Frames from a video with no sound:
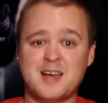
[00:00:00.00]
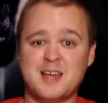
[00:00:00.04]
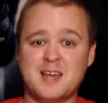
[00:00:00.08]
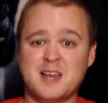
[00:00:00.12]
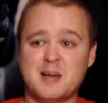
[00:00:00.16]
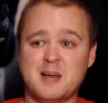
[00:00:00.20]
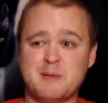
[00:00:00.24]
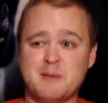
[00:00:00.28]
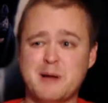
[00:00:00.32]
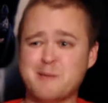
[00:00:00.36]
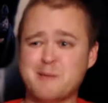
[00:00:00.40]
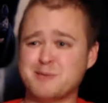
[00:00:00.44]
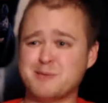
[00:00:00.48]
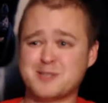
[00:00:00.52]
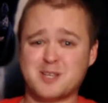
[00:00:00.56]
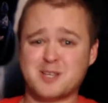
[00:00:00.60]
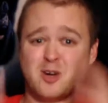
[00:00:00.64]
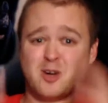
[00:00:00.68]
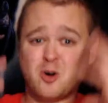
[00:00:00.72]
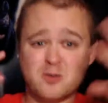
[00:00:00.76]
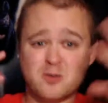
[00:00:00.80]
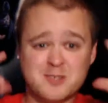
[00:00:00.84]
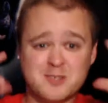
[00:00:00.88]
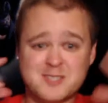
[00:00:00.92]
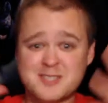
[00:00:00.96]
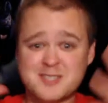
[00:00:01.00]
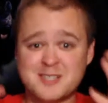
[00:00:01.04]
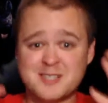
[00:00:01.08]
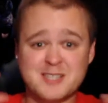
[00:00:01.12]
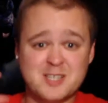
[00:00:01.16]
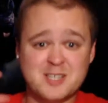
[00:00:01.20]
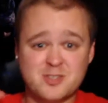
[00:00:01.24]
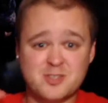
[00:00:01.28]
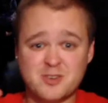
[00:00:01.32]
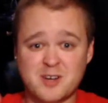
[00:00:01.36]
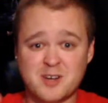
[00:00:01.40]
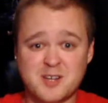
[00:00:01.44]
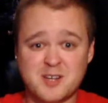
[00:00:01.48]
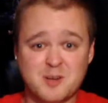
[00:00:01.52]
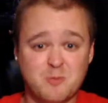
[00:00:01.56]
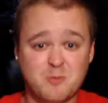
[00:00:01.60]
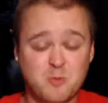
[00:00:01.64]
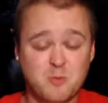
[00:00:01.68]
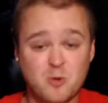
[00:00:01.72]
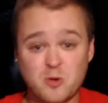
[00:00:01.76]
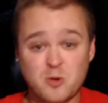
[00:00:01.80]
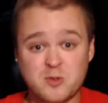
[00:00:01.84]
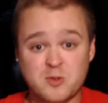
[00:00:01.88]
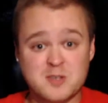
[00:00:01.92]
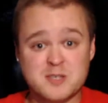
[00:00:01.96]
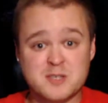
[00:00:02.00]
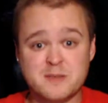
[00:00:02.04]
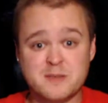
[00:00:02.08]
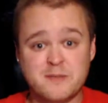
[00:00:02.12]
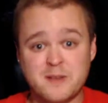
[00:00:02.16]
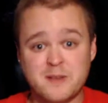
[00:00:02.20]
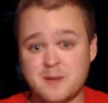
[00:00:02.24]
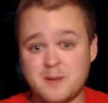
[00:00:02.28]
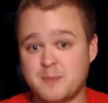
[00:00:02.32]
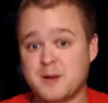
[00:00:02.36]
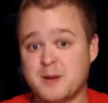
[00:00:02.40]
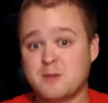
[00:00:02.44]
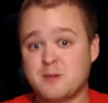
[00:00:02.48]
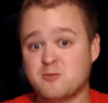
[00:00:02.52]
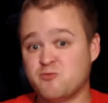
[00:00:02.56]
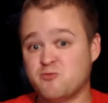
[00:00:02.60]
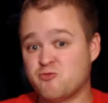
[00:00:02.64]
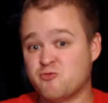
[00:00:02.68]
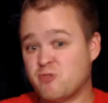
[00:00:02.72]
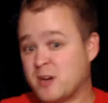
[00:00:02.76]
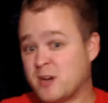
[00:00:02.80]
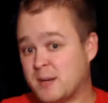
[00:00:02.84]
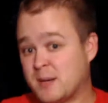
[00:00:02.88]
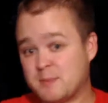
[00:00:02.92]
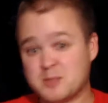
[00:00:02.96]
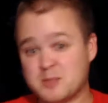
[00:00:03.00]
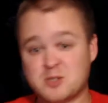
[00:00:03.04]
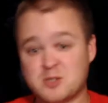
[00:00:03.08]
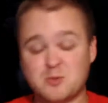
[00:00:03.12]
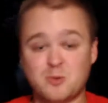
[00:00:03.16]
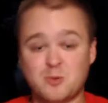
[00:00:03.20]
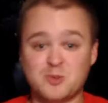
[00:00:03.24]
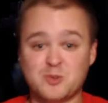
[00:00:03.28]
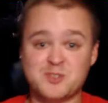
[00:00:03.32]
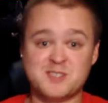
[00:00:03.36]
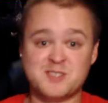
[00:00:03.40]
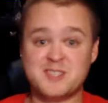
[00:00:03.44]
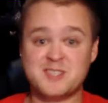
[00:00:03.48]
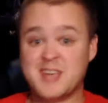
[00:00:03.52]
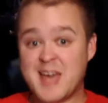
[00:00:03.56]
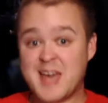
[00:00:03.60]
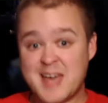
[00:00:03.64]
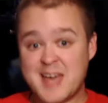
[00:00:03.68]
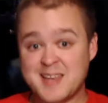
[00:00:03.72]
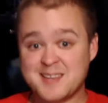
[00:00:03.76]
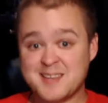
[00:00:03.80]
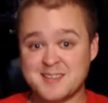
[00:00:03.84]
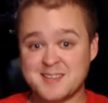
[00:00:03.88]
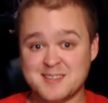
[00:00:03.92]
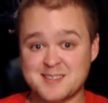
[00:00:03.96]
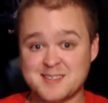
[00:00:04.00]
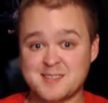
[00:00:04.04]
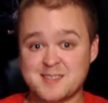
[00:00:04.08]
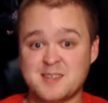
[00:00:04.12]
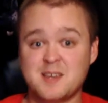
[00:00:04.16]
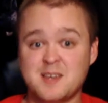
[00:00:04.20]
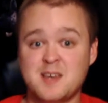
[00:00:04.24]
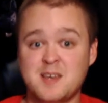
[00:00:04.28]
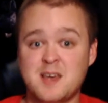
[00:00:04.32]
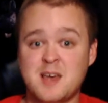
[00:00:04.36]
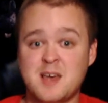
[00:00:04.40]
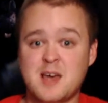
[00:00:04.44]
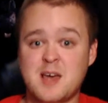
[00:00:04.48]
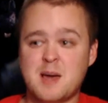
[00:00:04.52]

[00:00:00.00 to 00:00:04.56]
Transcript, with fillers: And um, I was constantly trying to work this film out right up and towards the end,